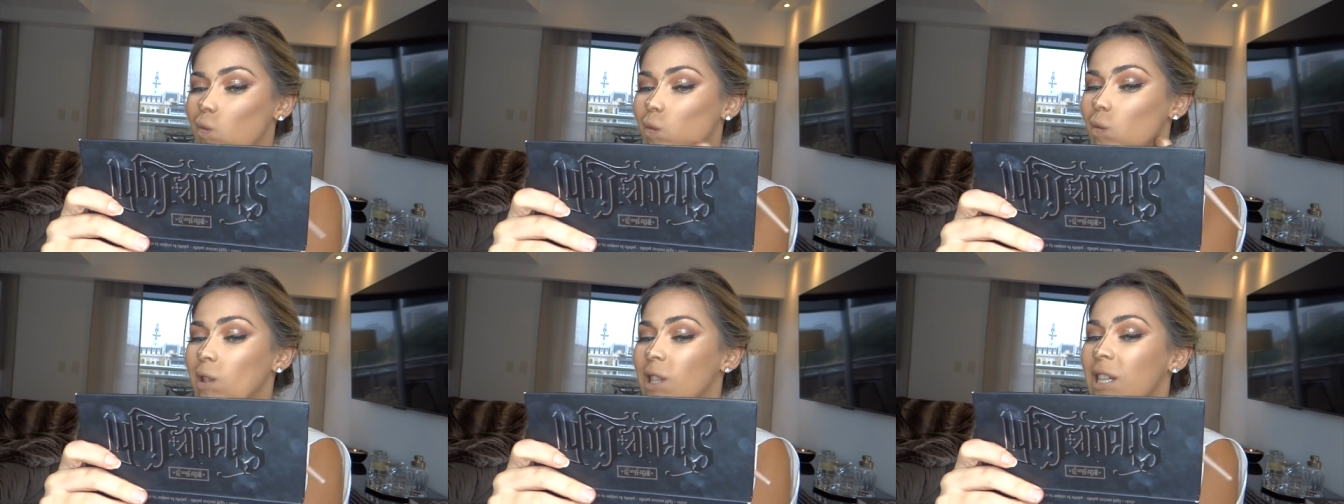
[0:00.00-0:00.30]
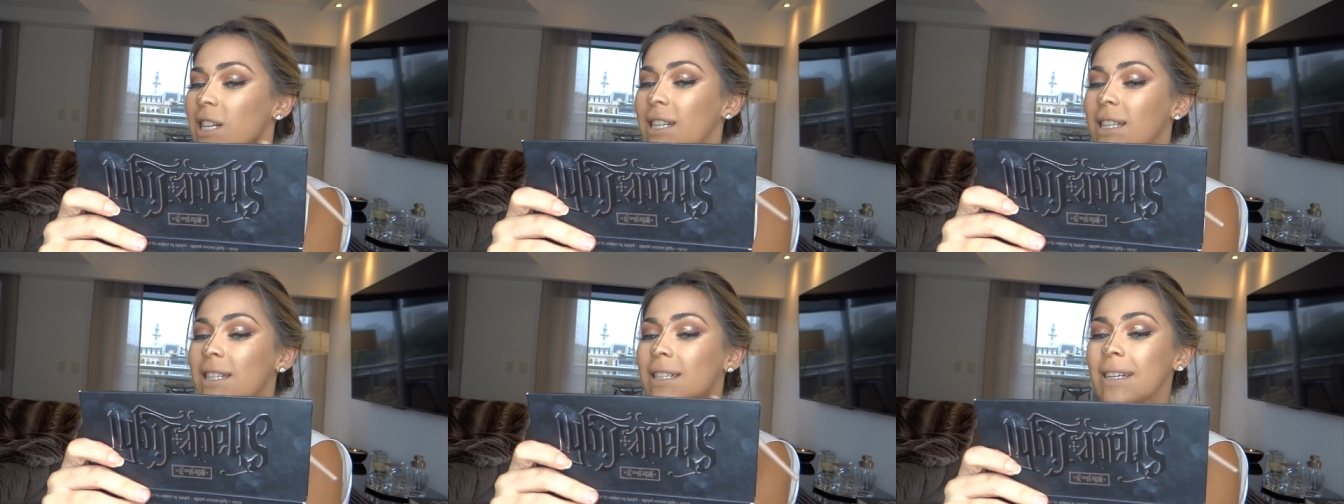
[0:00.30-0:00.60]

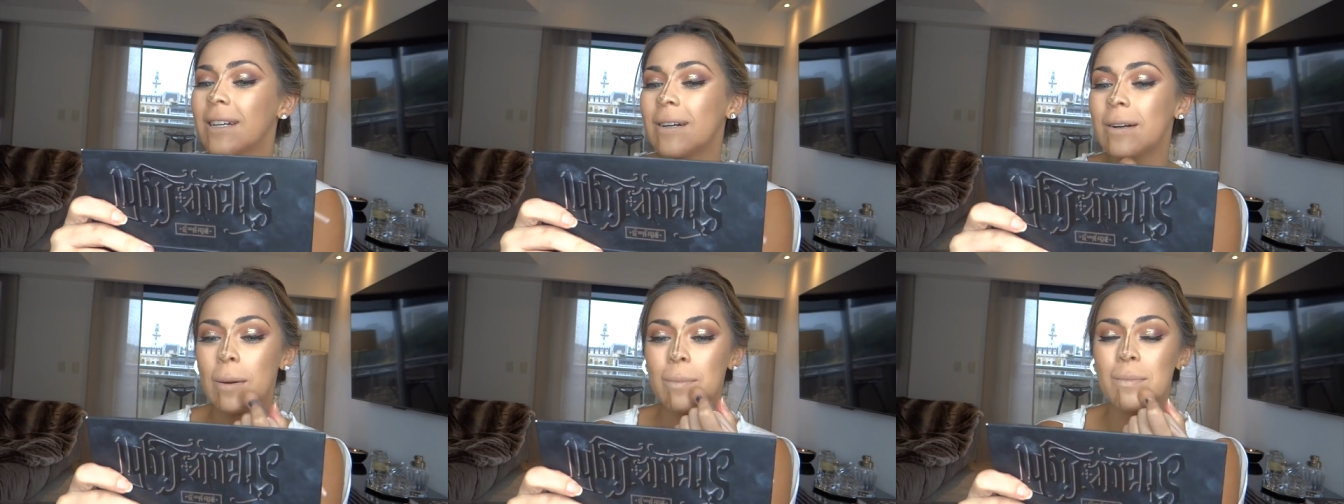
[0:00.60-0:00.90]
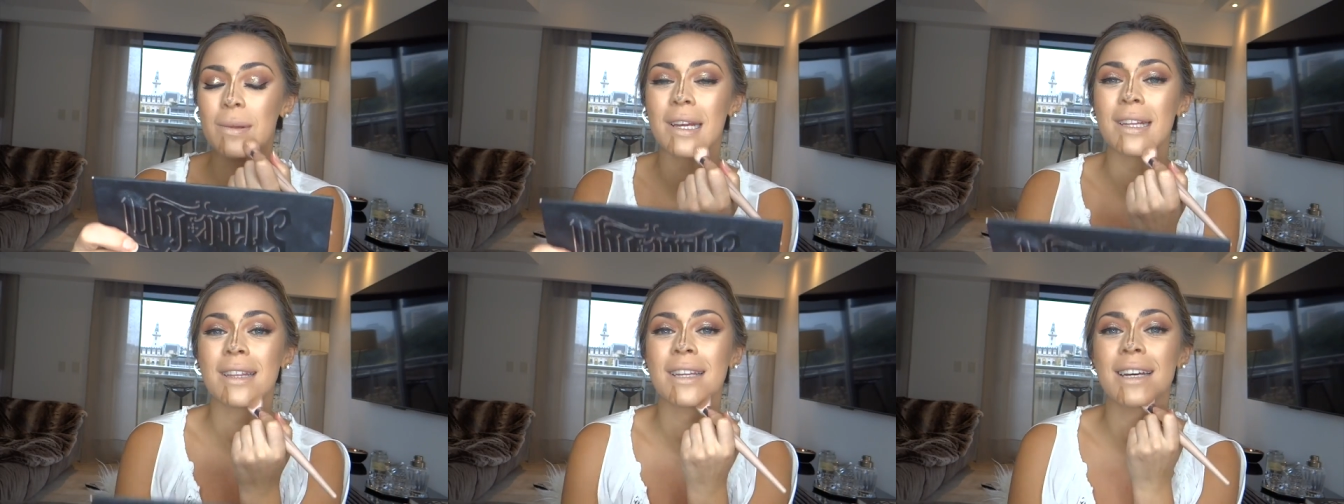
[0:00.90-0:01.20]
like so.
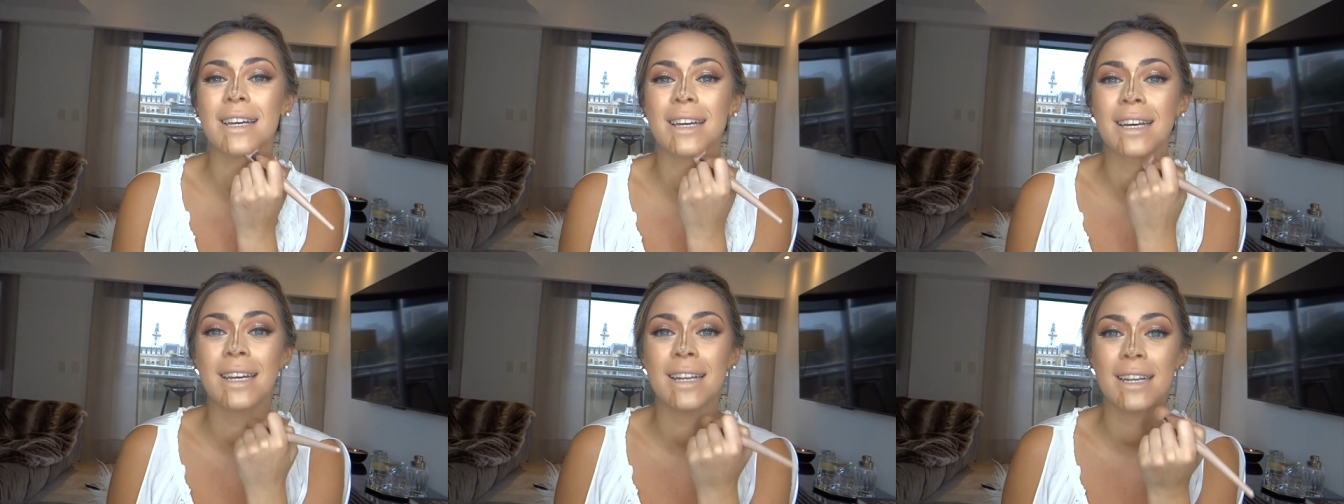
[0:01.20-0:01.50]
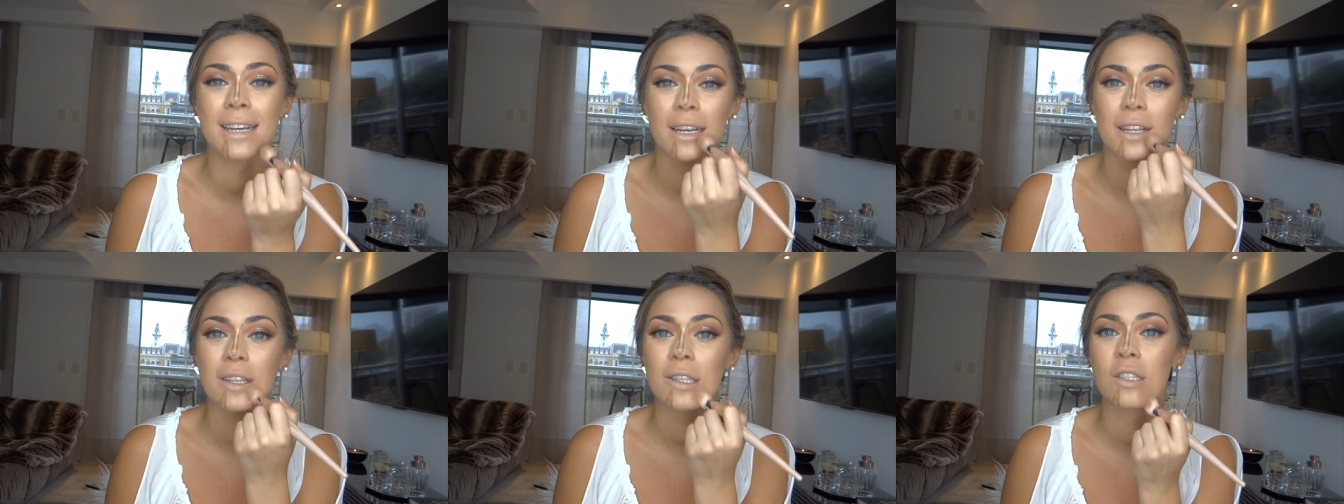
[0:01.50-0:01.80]
Blend that
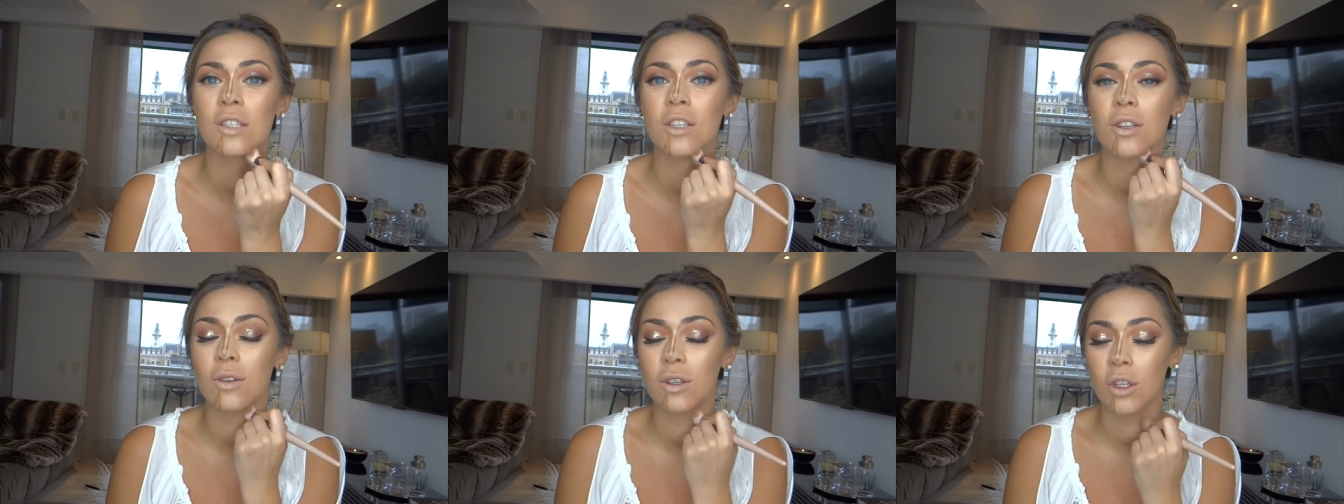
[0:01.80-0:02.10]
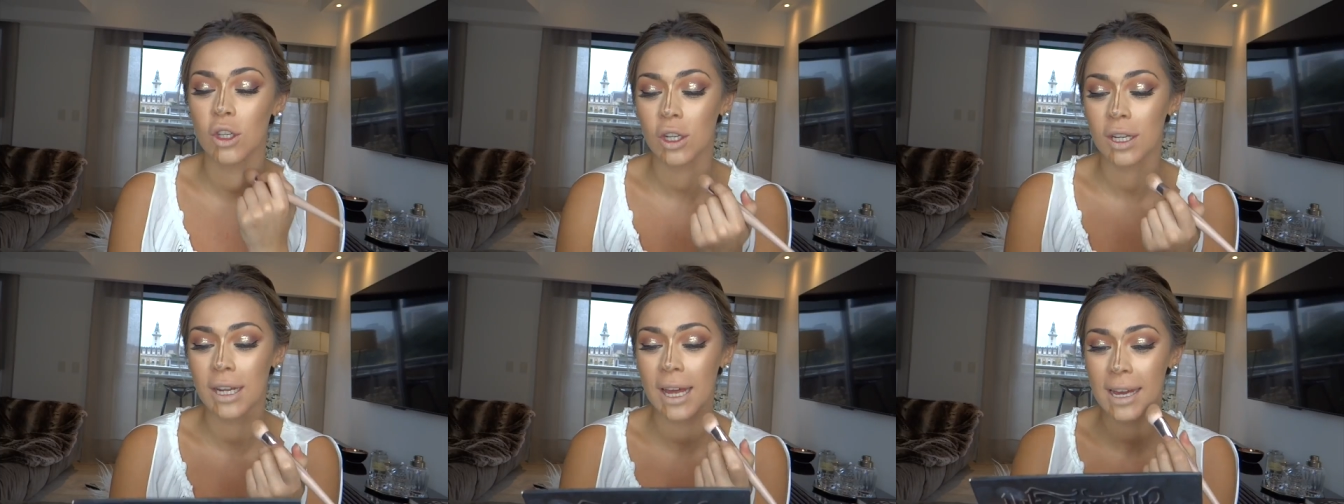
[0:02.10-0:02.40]
in to
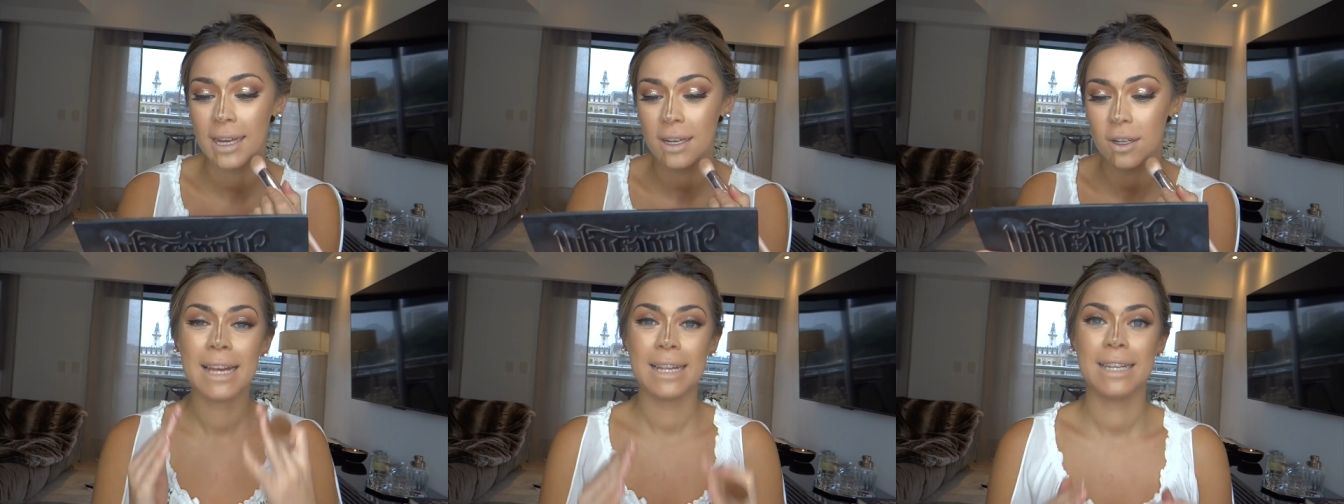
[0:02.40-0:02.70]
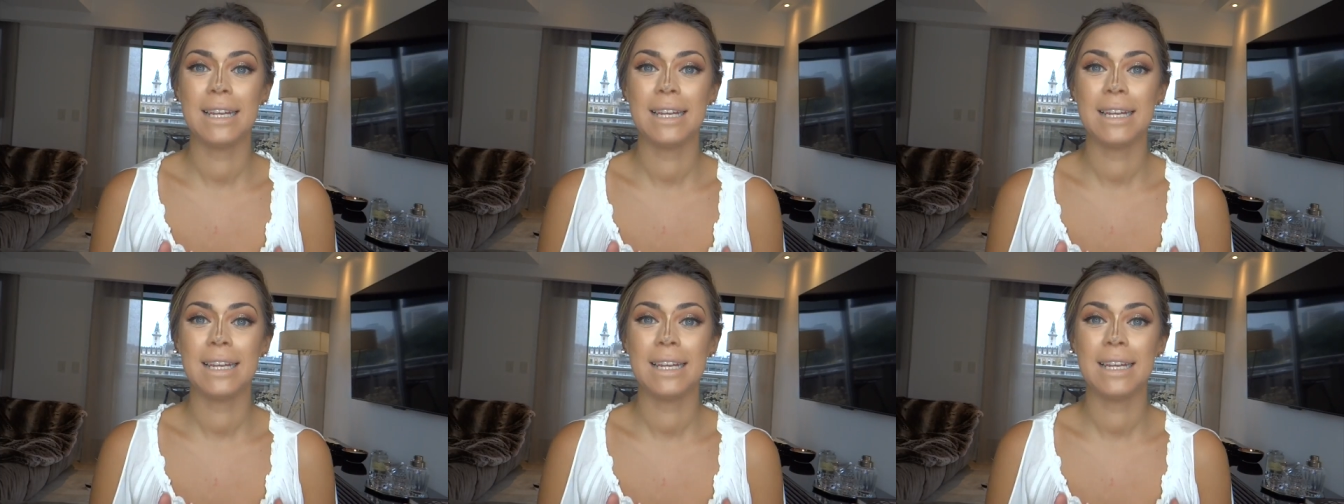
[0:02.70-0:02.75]
your neck.